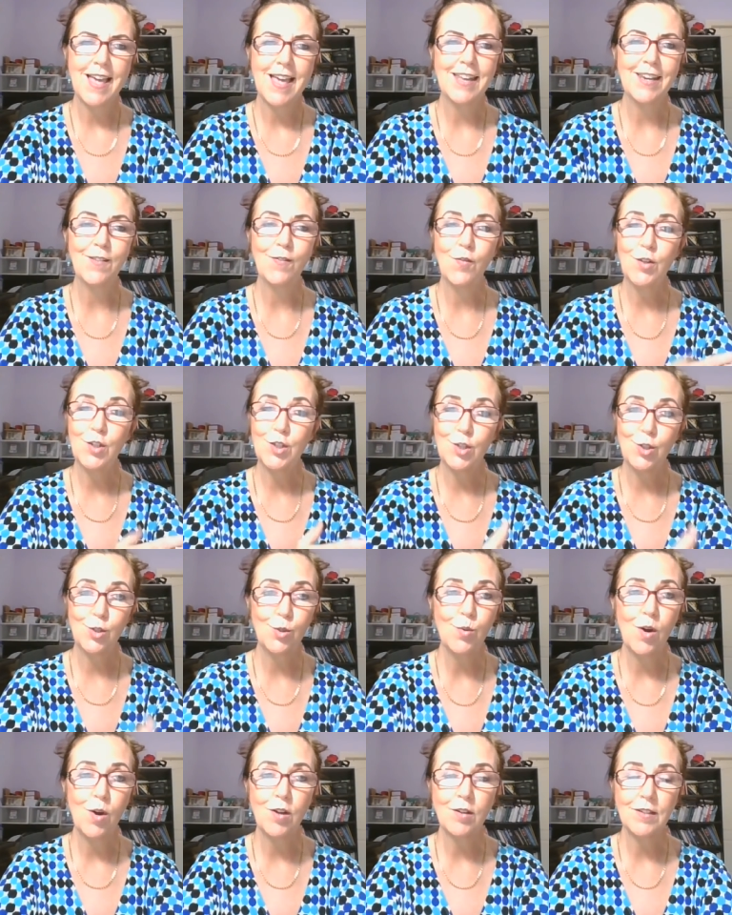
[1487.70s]
And if we
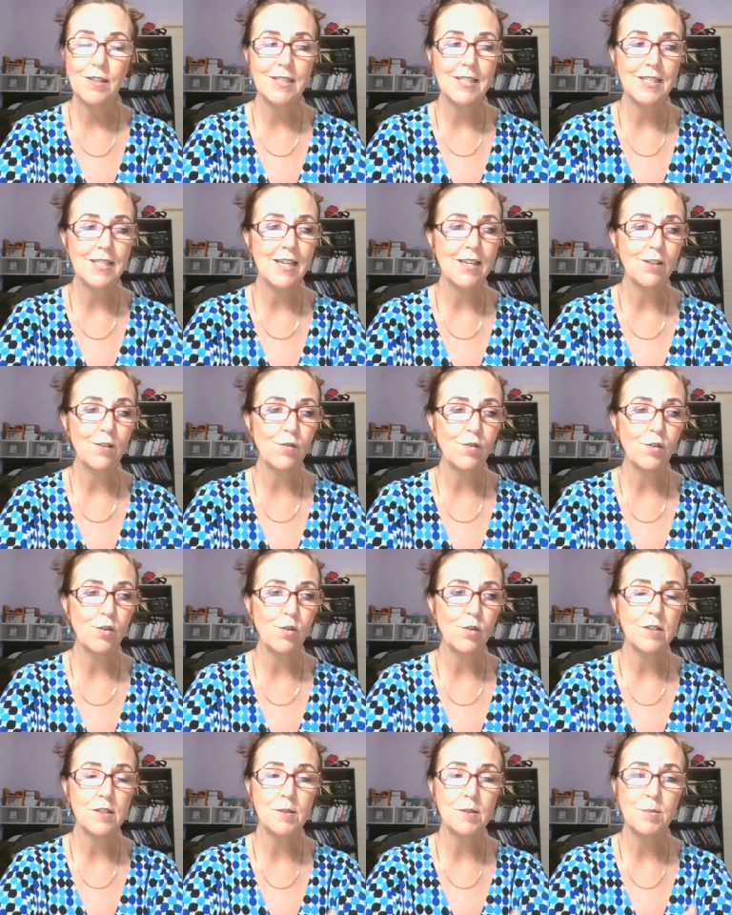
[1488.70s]
do all get together for
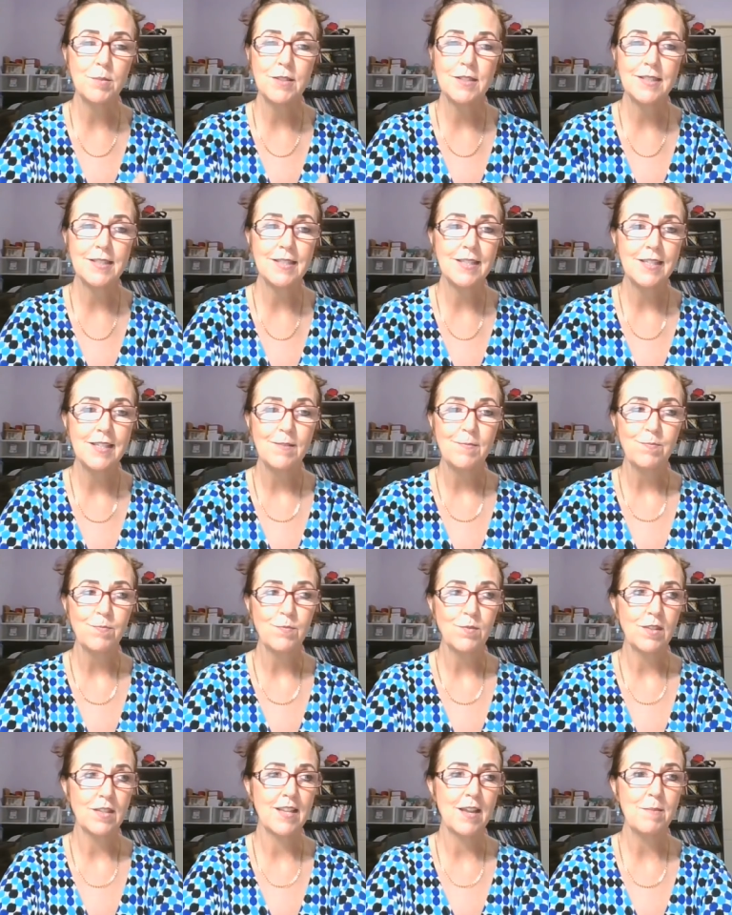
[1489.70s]
Christmas,
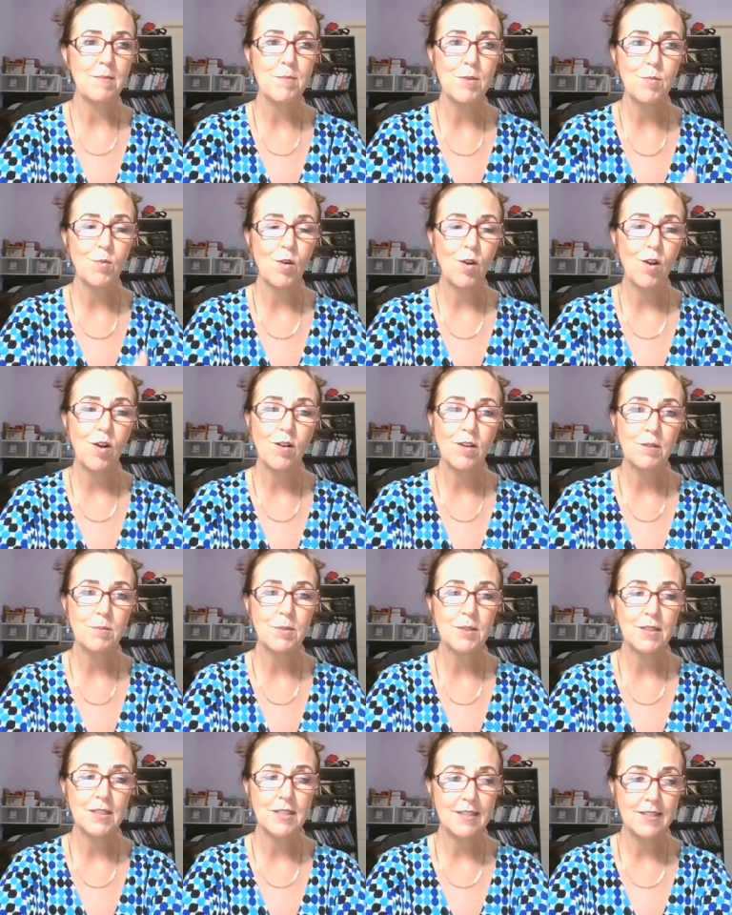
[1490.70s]
does that mean we're all going to
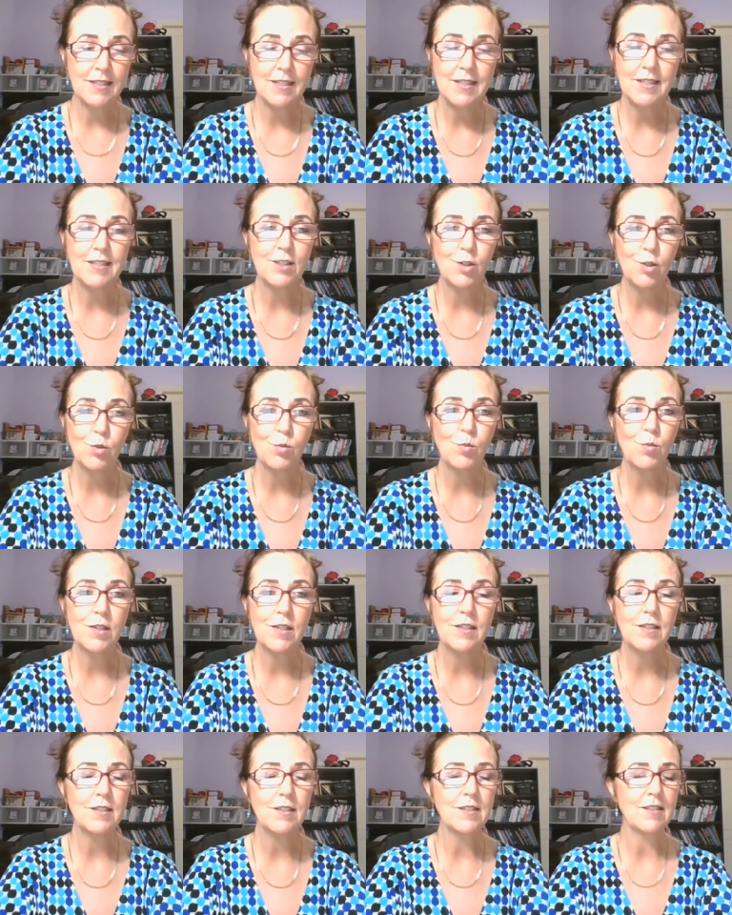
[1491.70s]
be sick in two
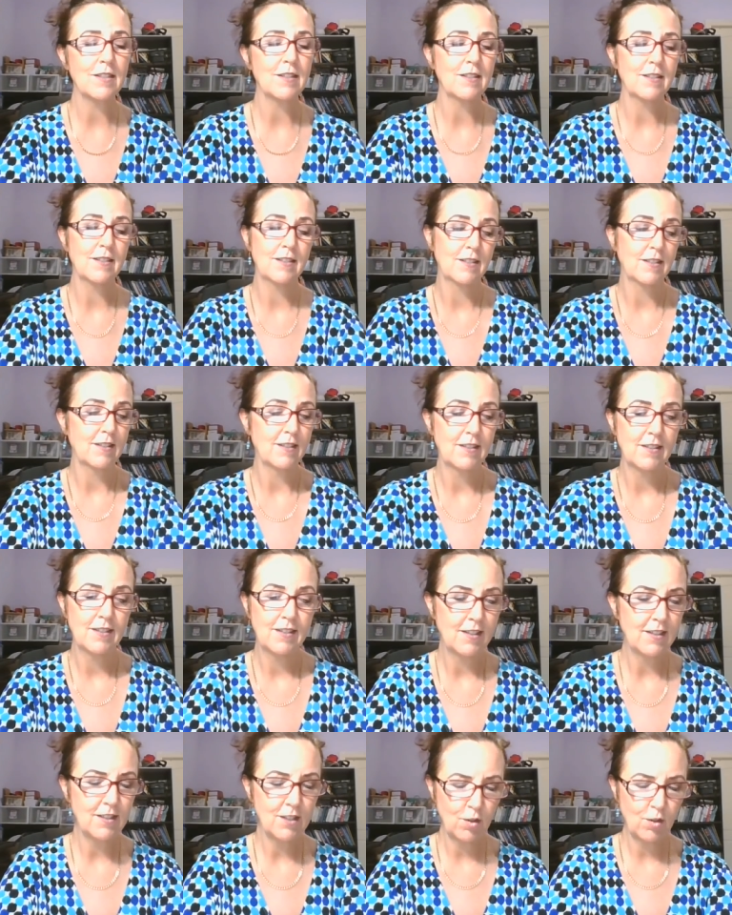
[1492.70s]
weeks?
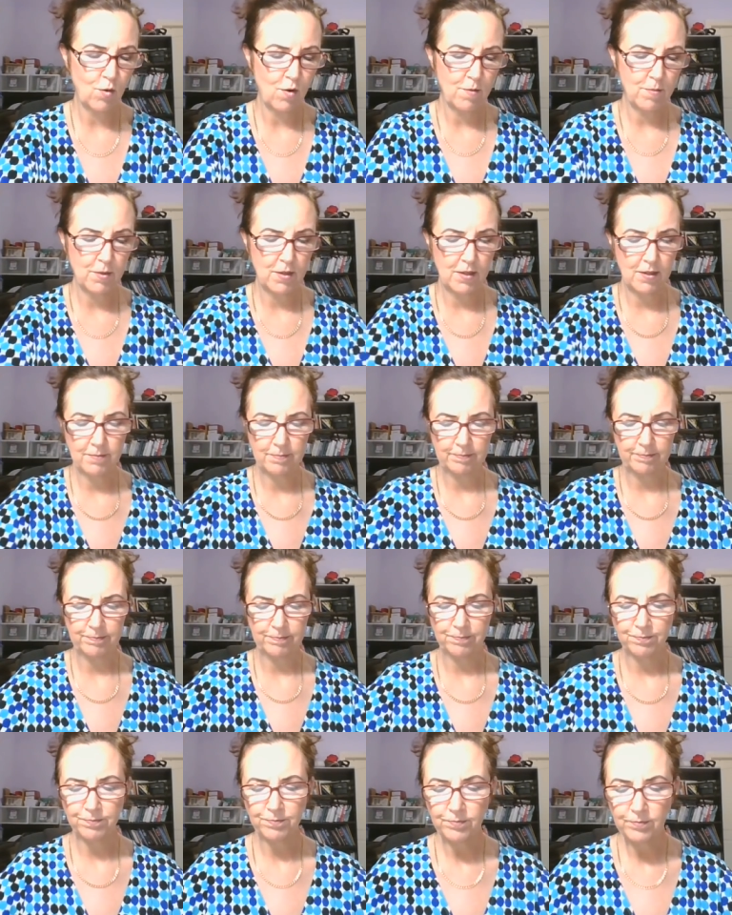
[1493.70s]
It's crummy.
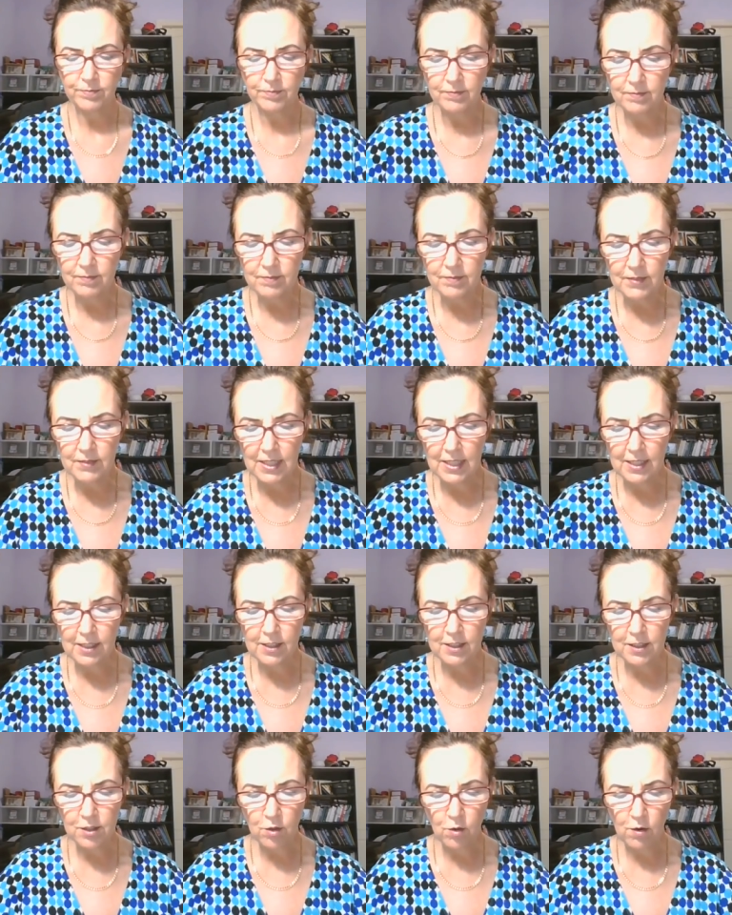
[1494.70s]
It
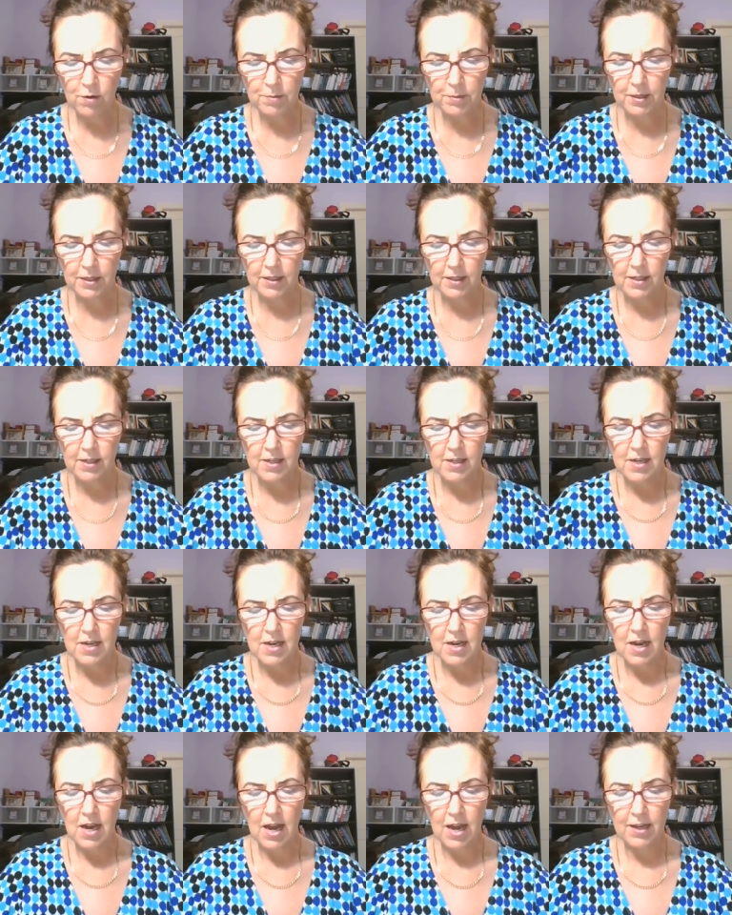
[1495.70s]
is crummy.
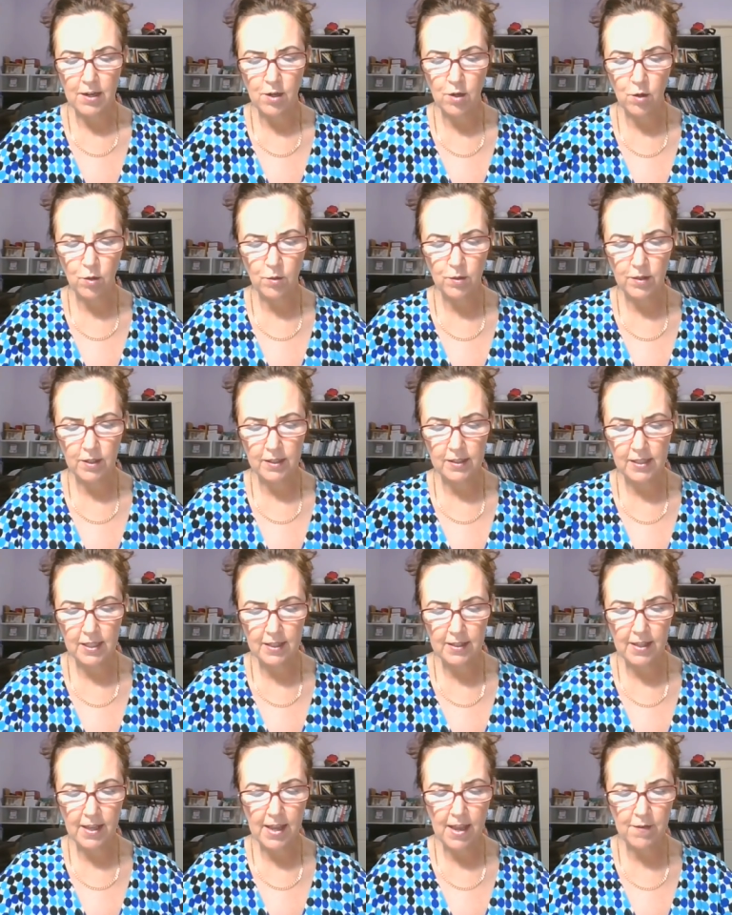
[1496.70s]
I know they
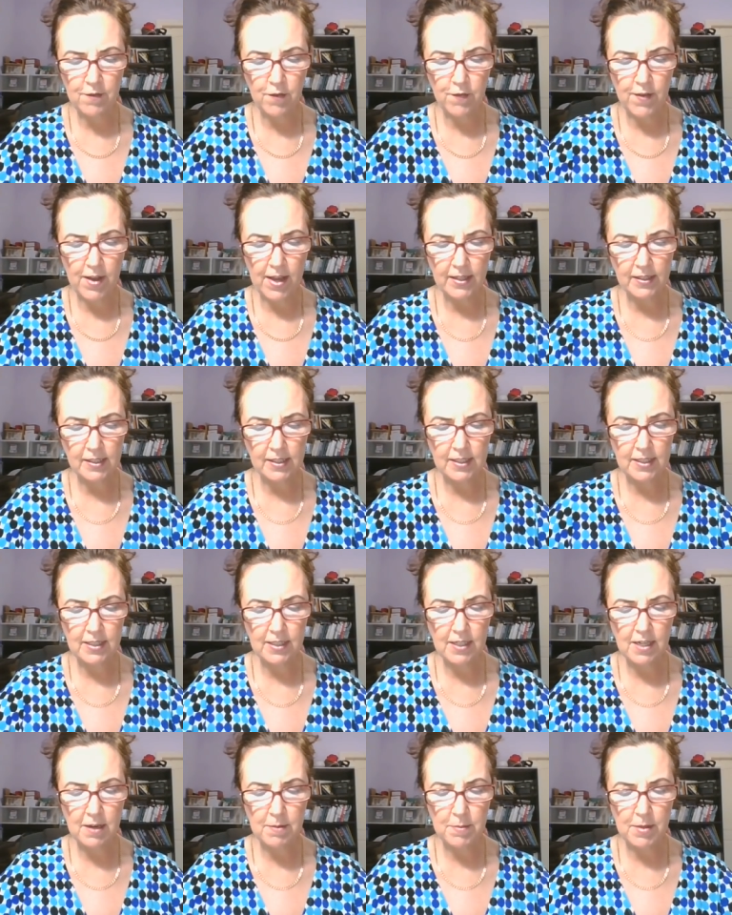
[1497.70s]
say they have a vaccine
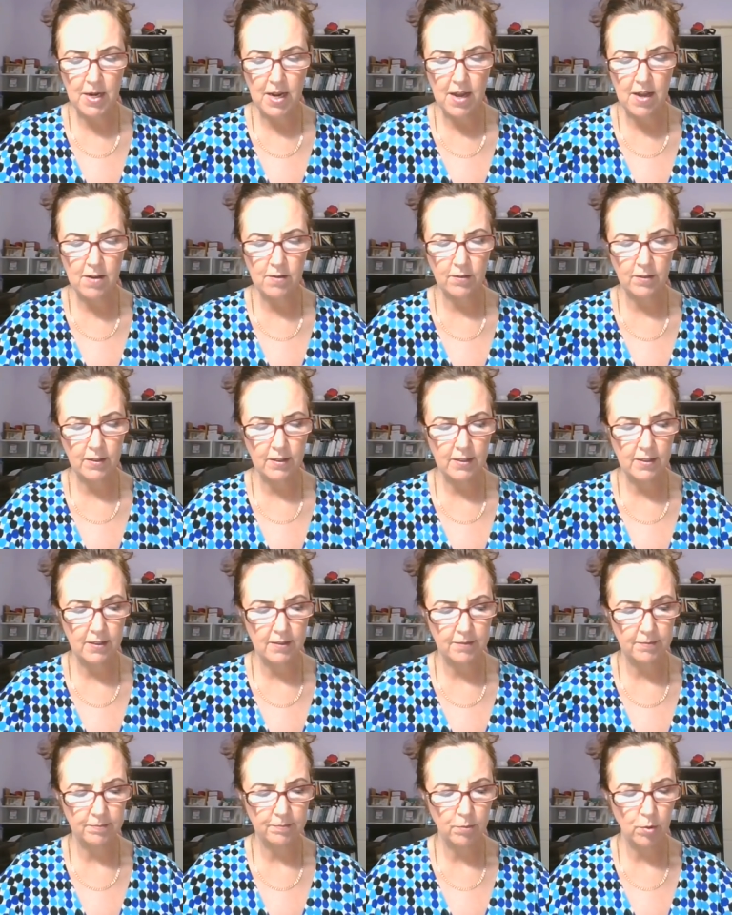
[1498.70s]
coming out
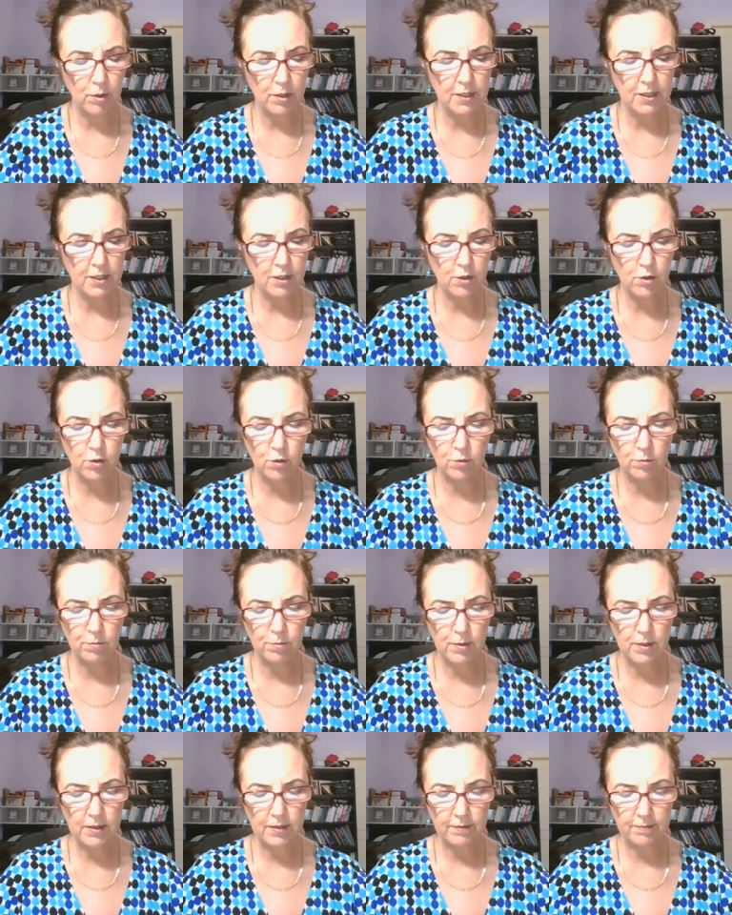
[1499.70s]
um, pretty soon,
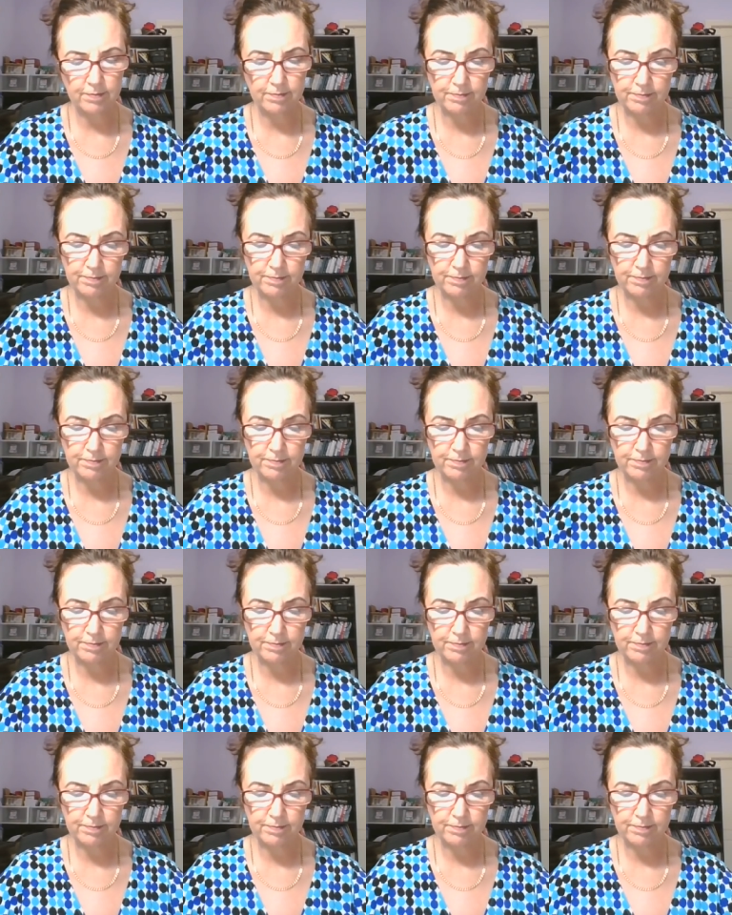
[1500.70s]
but